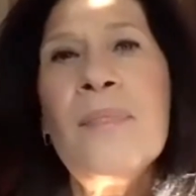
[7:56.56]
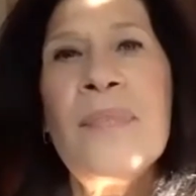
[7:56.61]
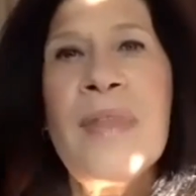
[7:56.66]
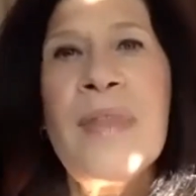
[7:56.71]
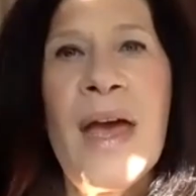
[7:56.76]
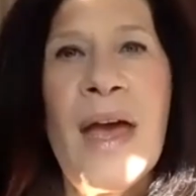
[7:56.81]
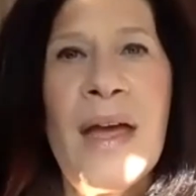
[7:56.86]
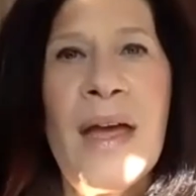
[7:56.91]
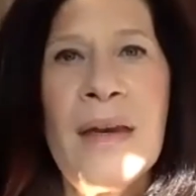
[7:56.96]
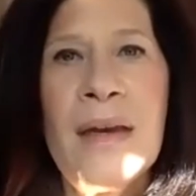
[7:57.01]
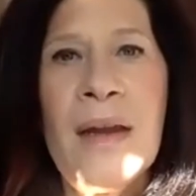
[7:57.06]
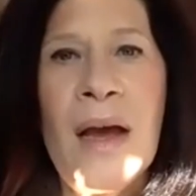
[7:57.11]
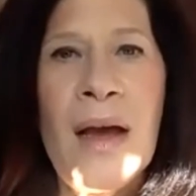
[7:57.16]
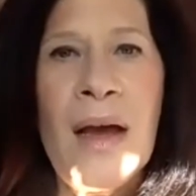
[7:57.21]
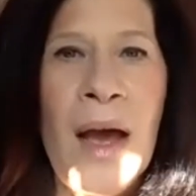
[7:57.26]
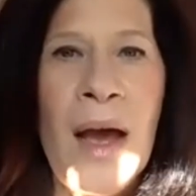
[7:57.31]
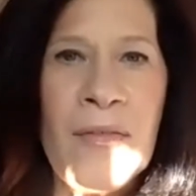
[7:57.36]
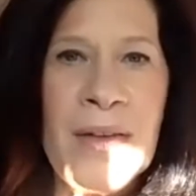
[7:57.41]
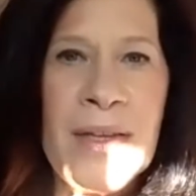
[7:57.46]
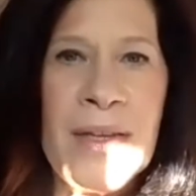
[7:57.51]
that
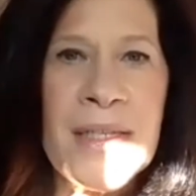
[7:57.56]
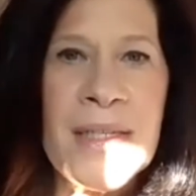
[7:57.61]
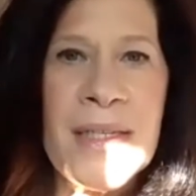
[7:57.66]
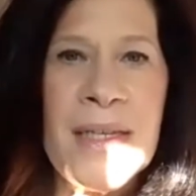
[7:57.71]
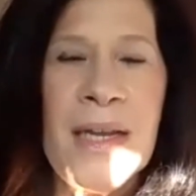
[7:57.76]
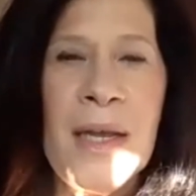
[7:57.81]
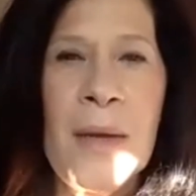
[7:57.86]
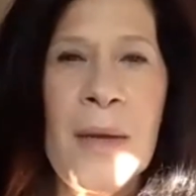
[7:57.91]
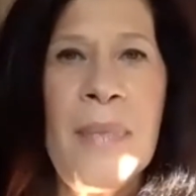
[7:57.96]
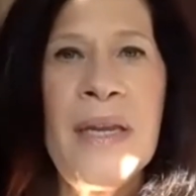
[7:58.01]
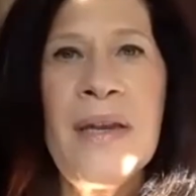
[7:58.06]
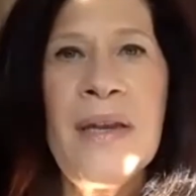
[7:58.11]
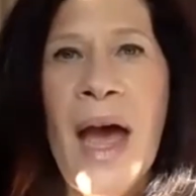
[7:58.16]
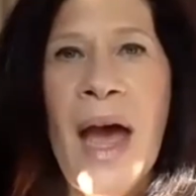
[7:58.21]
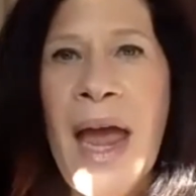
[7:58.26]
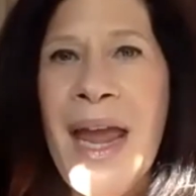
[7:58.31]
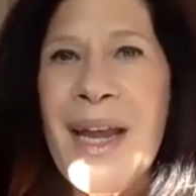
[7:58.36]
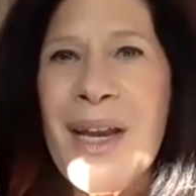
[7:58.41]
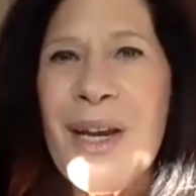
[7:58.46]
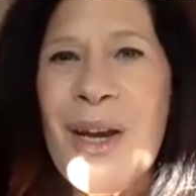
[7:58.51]
obviously can be
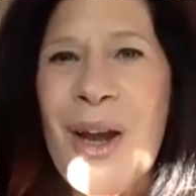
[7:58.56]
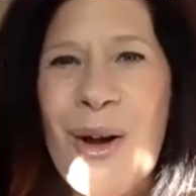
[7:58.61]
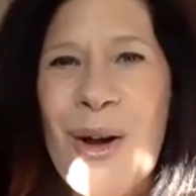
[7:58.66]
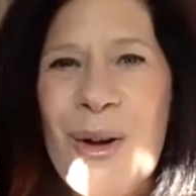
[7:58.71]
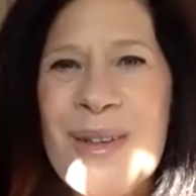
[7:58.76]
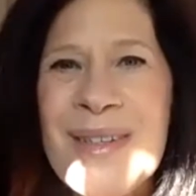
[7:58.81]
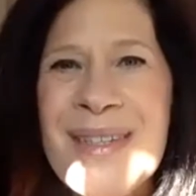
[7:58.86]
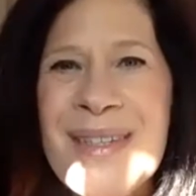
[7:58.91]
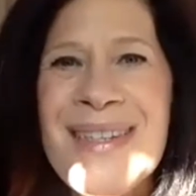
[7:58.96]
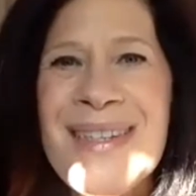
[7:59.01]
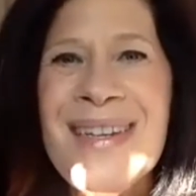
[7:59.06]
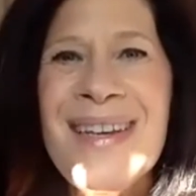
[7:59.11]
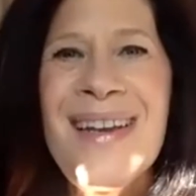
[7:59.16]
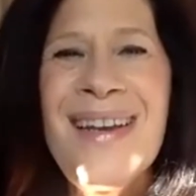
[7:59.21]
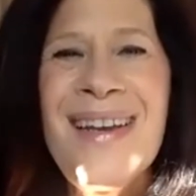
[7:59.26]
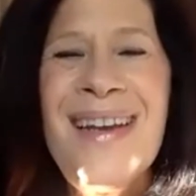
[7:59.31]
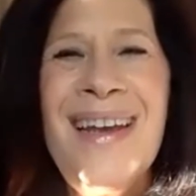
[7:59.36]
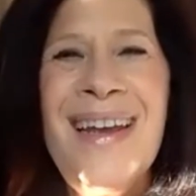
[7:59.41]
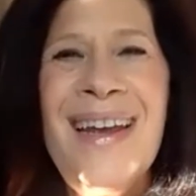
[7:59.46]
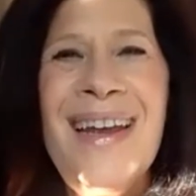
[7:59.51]
diagnosed
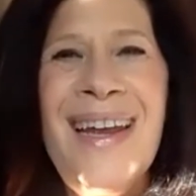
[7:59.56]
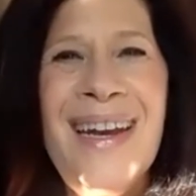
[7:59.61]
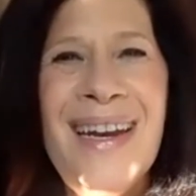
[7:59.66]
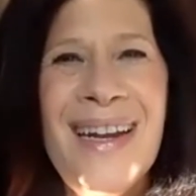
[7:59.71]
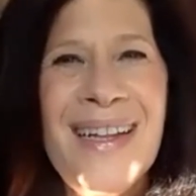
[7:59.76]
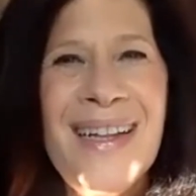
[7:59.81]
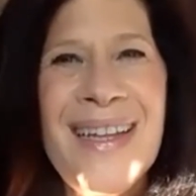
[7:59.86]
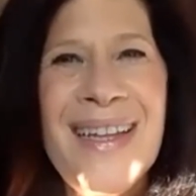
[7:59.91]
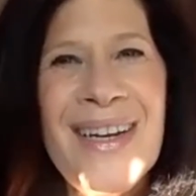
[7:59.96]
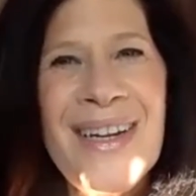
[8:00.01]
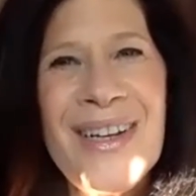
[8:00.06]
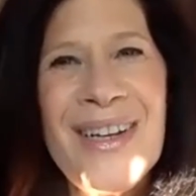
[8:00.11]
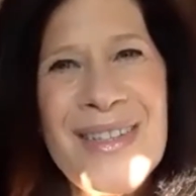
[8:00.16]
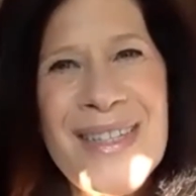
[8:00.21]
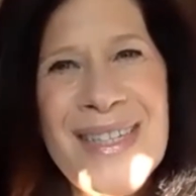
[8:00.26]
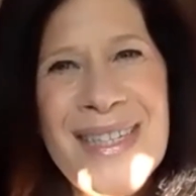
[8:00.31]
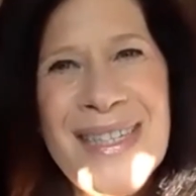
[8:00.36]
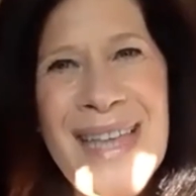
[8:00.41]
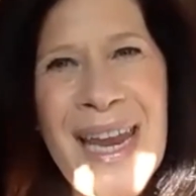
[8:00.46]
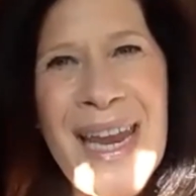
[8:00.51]
in a clinical
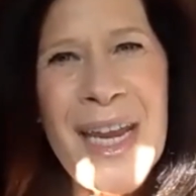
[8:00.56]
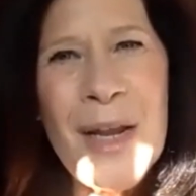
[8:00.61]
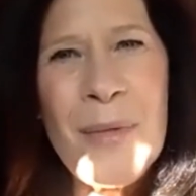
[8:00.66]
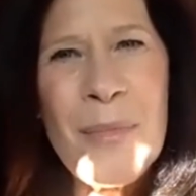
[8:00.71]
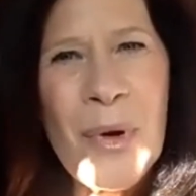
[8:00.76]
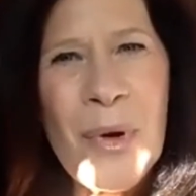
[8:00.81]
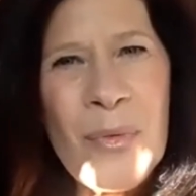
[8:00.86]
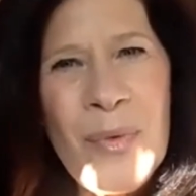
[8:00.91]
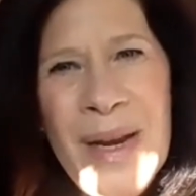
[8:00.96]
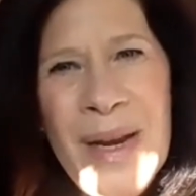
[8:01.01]
setting, but